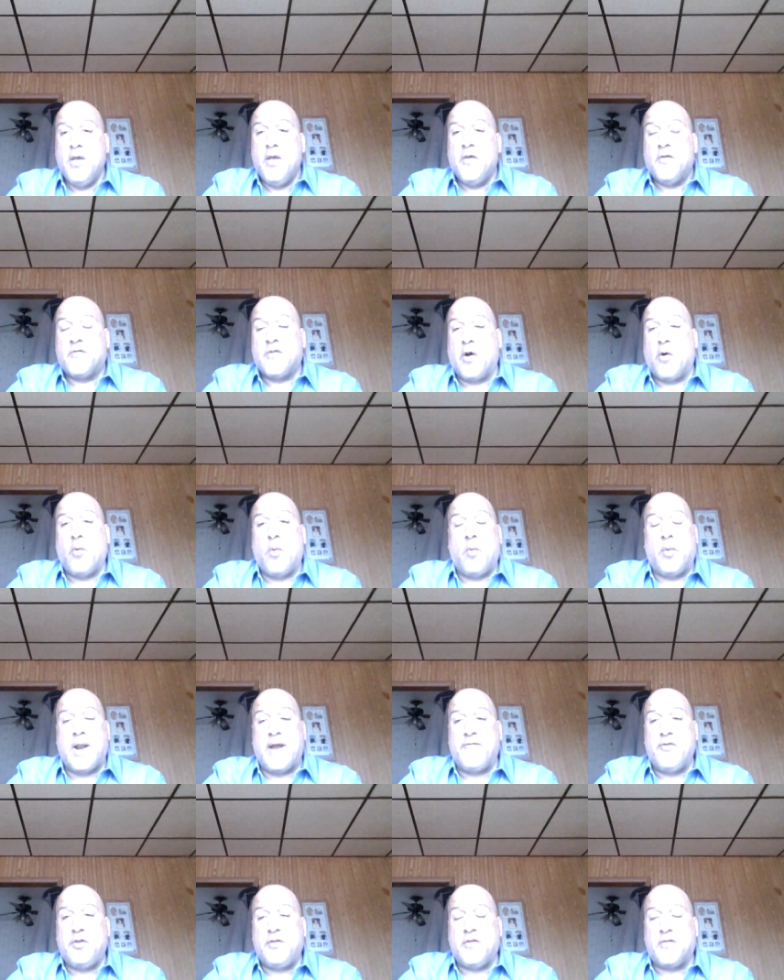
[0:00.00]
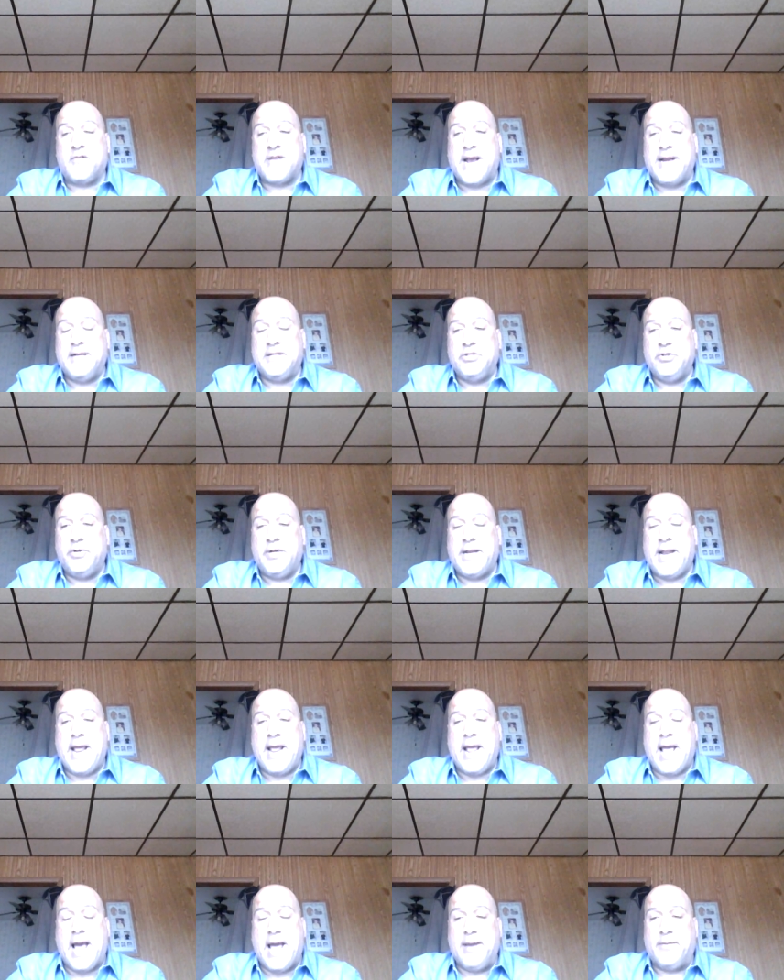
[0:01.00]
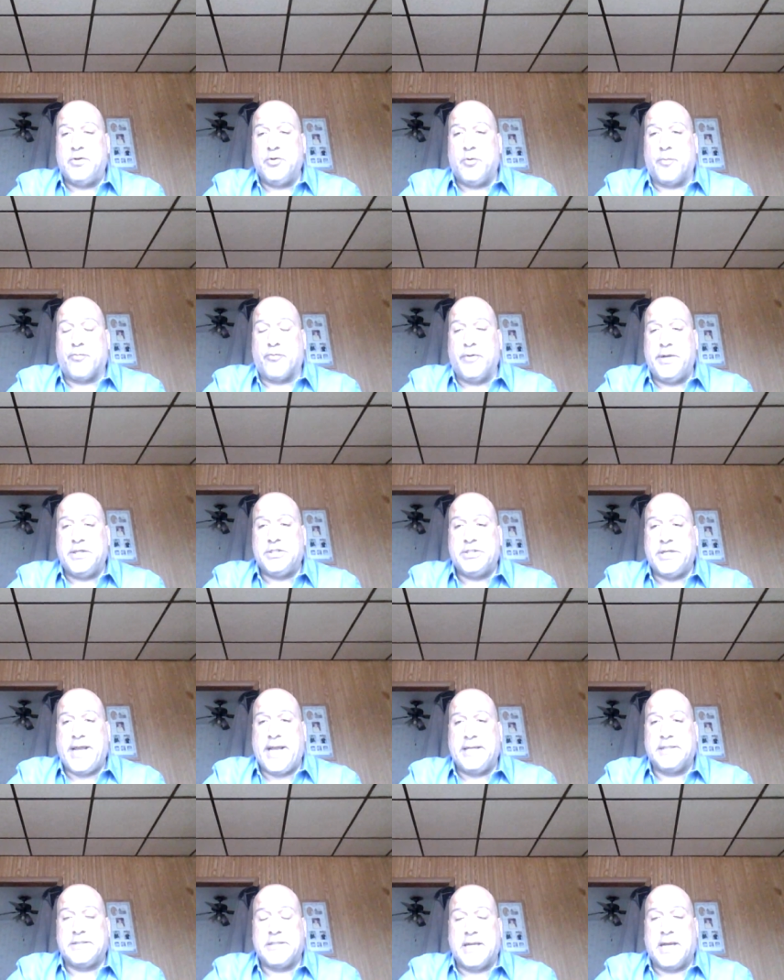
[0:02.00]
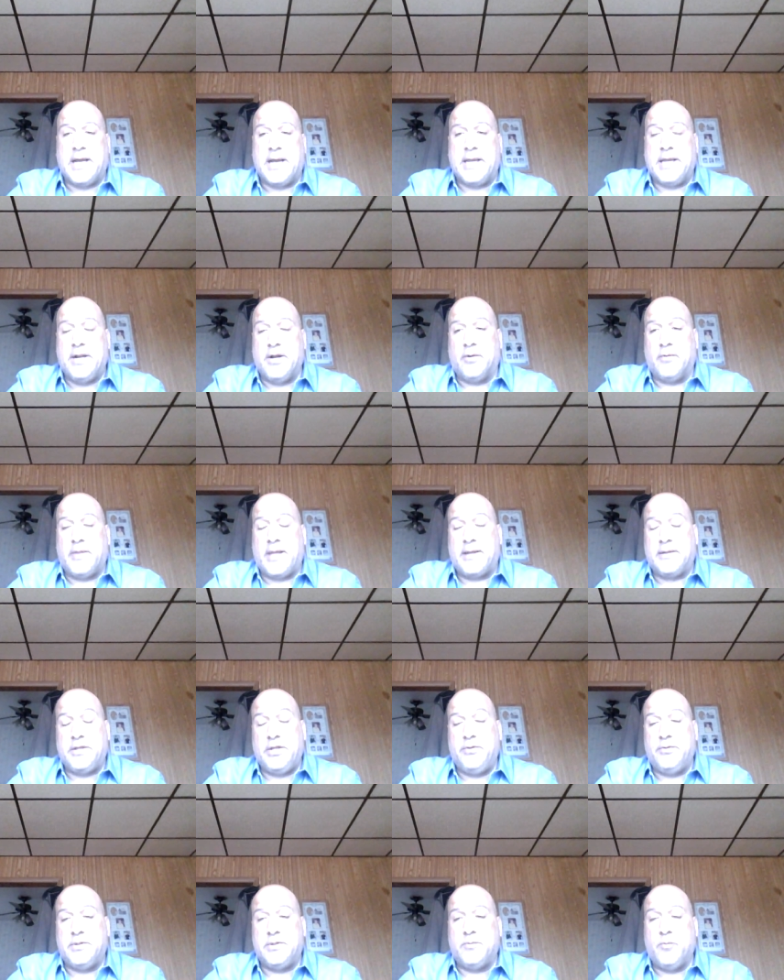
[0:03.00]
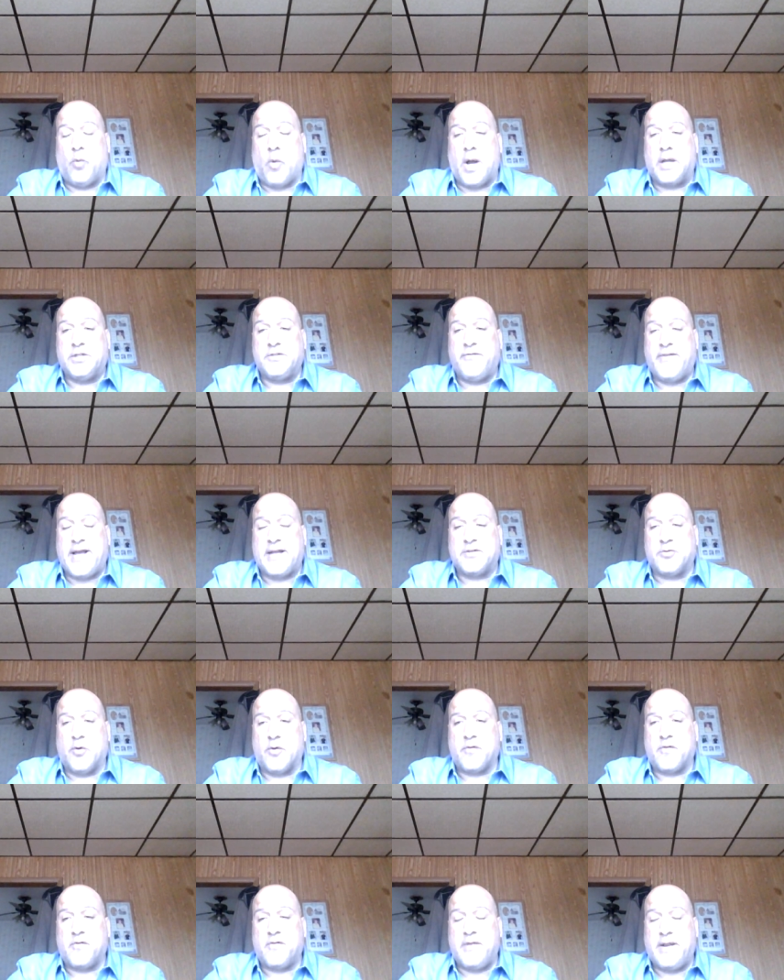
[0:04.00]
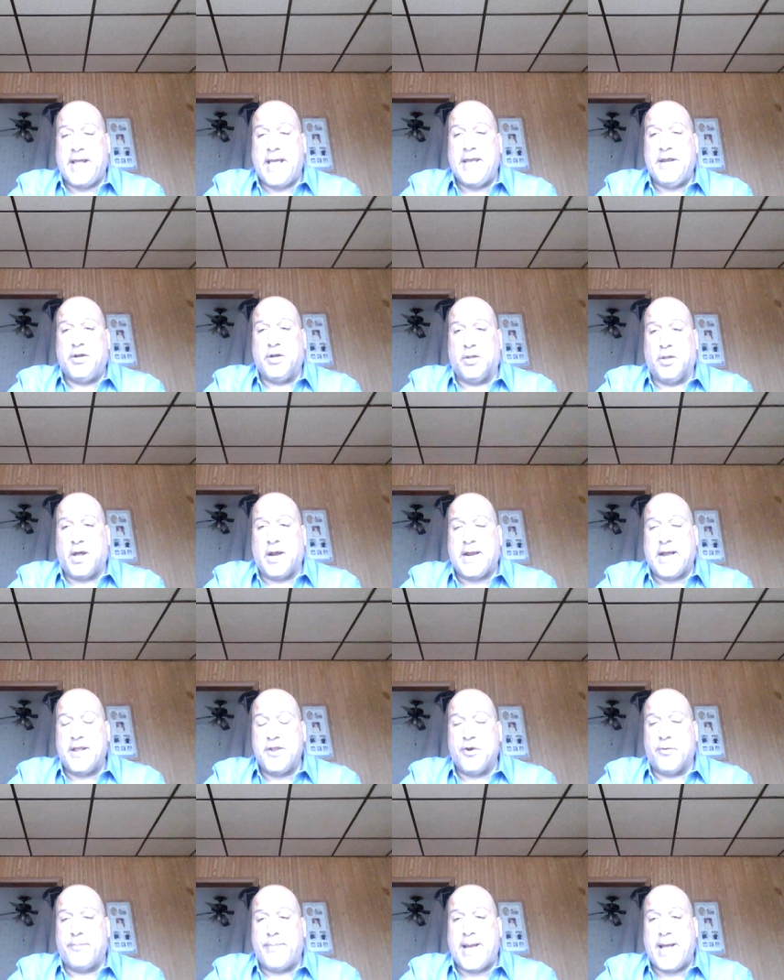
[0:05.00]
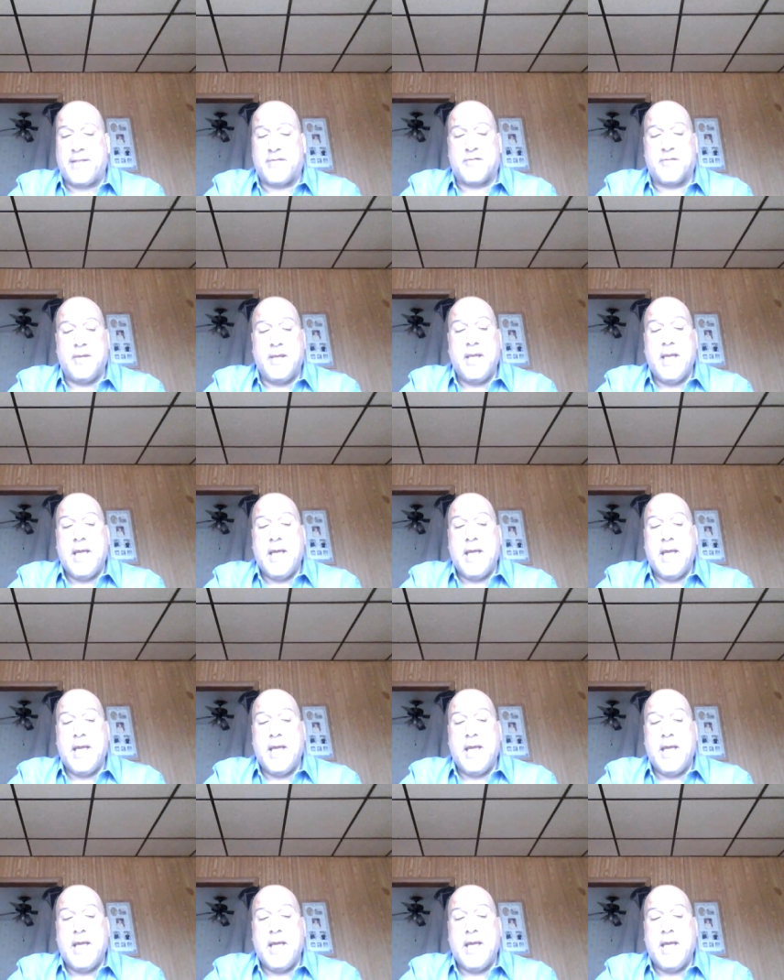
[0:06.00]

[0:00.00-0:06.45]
So whatever you decide to do today, I do appreciate that you watch Fast Horses today. Good luck on your bets.